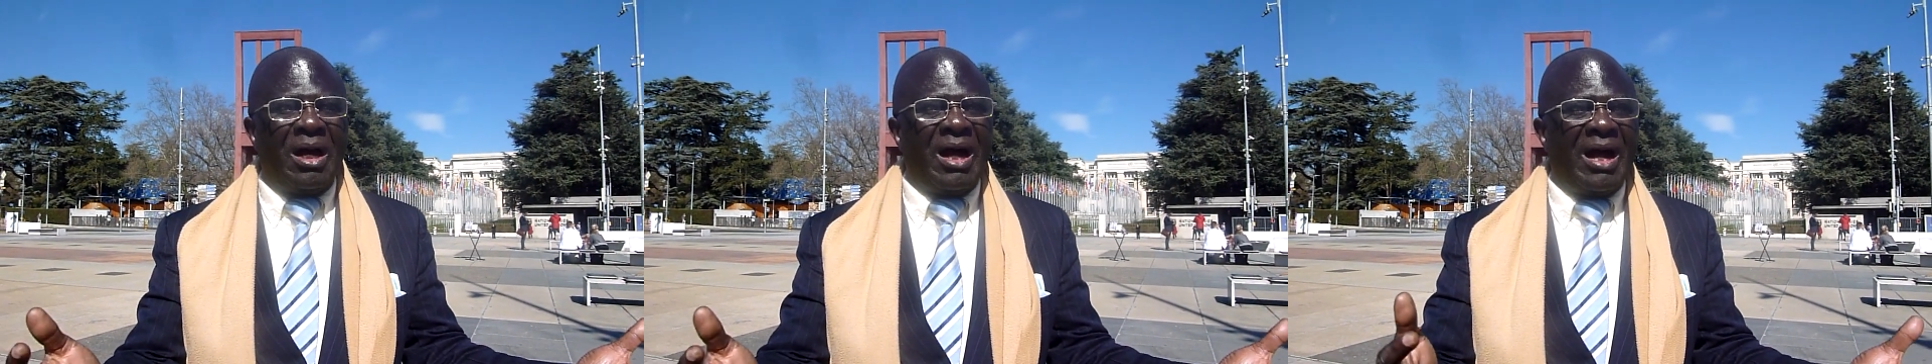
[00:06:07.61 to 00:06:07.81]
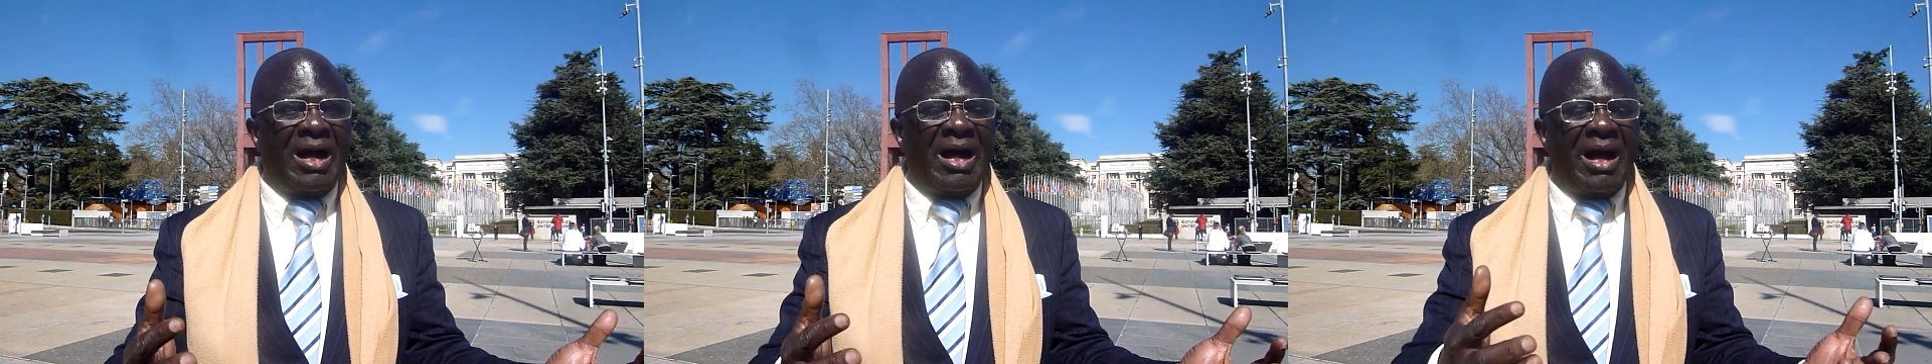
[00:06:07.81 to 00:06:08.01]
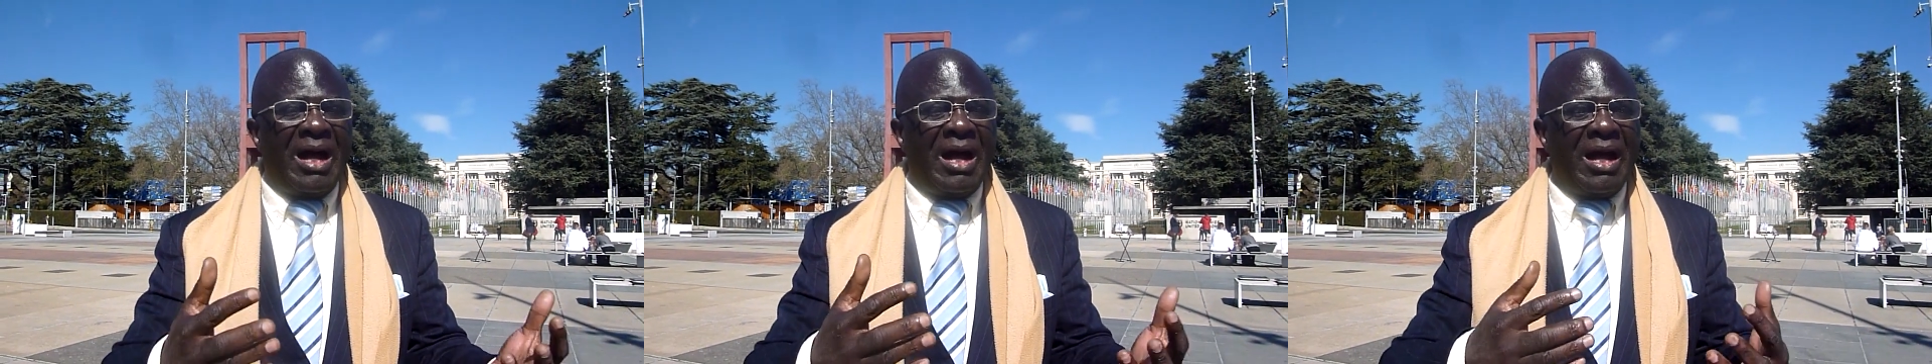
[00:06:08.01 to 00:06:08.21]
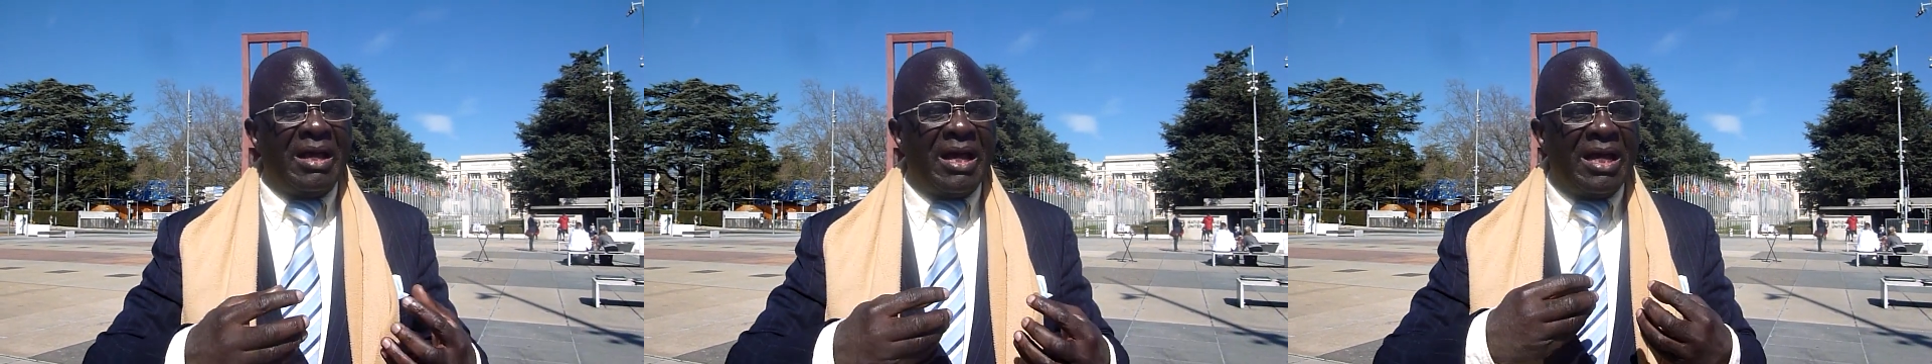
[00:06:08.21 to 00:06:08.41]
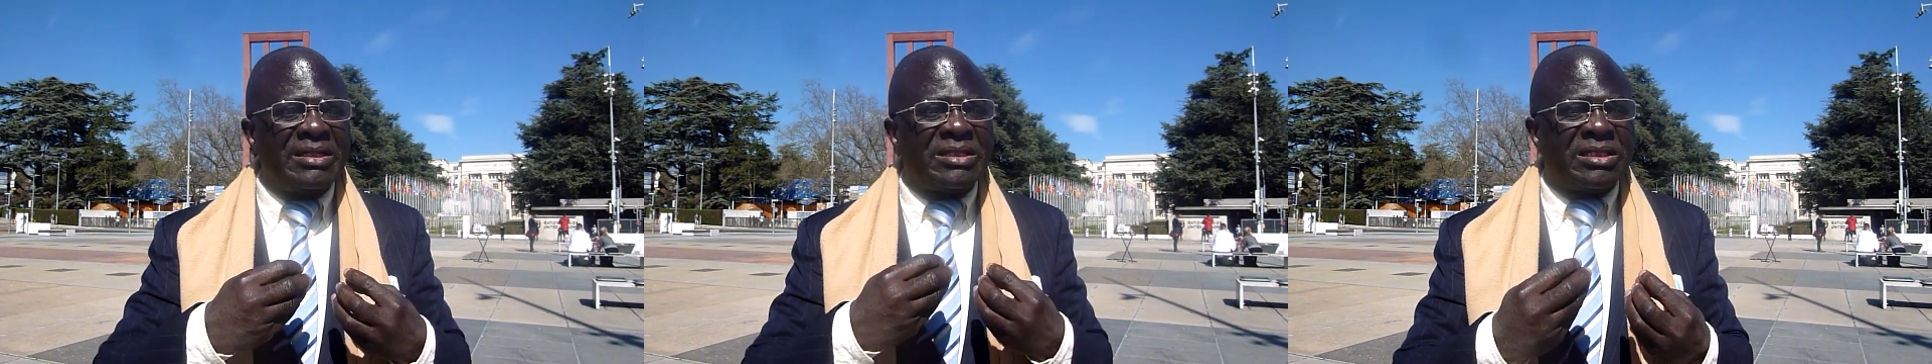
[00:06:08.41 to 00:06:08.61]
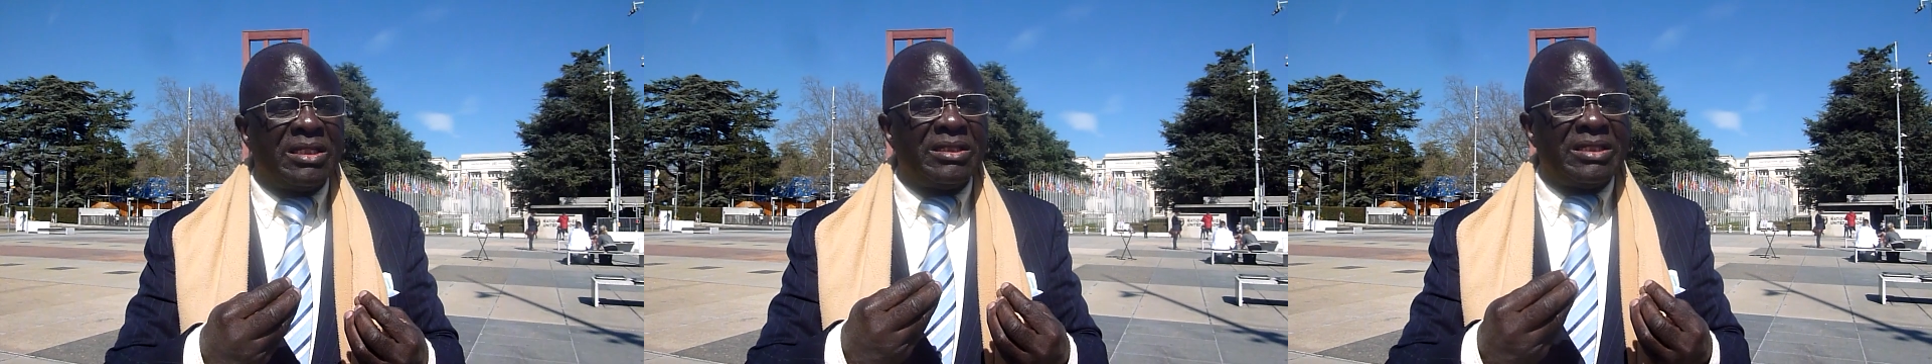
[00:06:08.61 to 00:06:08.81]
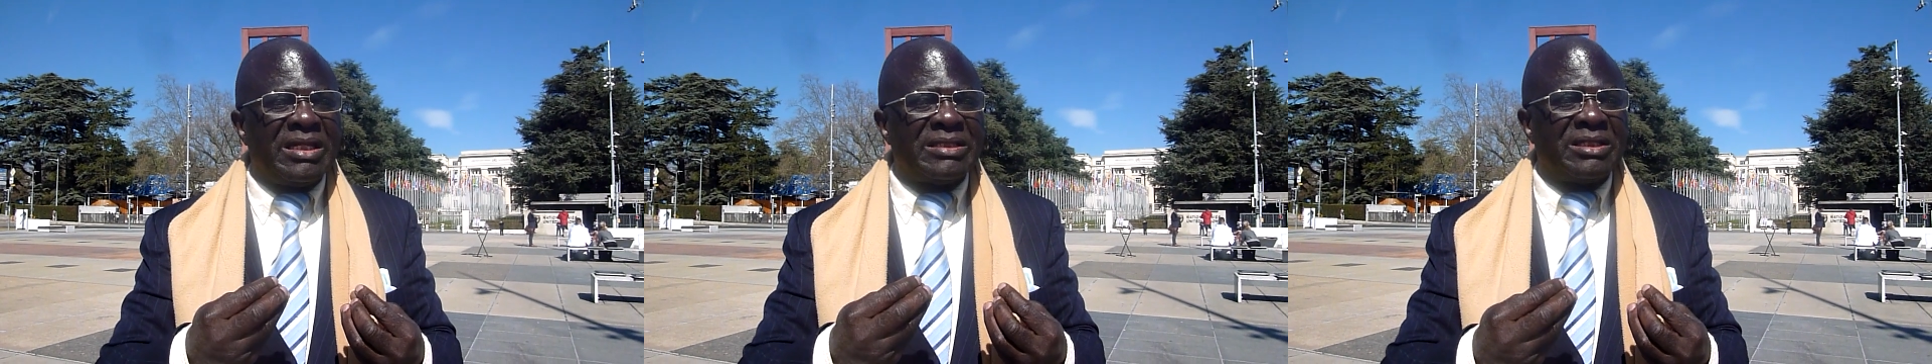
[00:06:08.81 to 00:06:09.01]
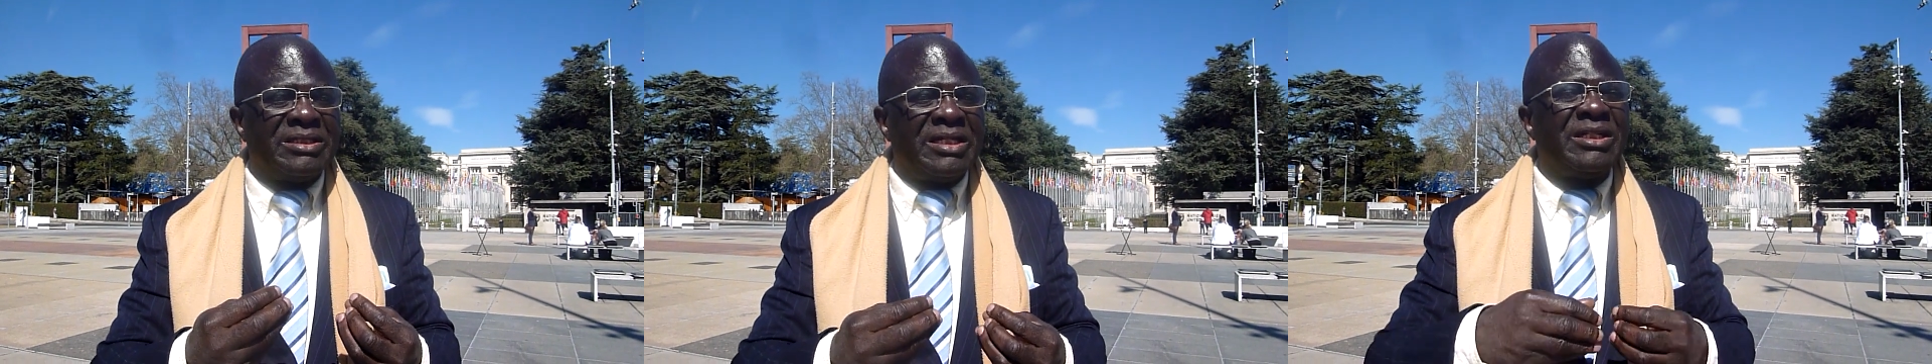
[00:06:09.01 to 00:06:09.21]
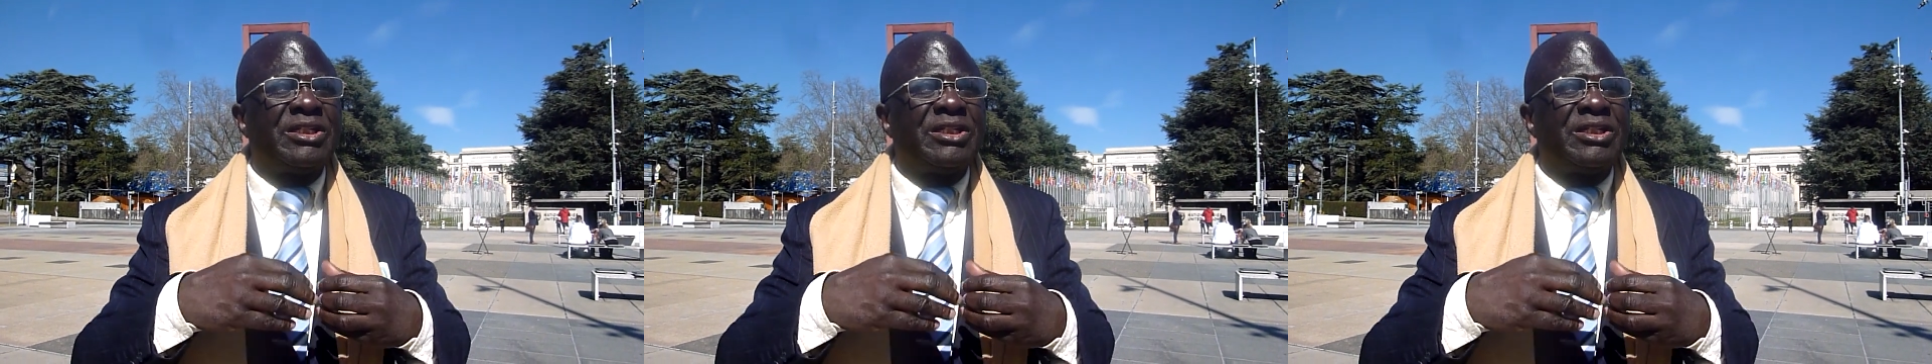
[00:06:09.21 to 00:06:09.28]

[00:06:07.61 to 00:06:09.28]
I see that there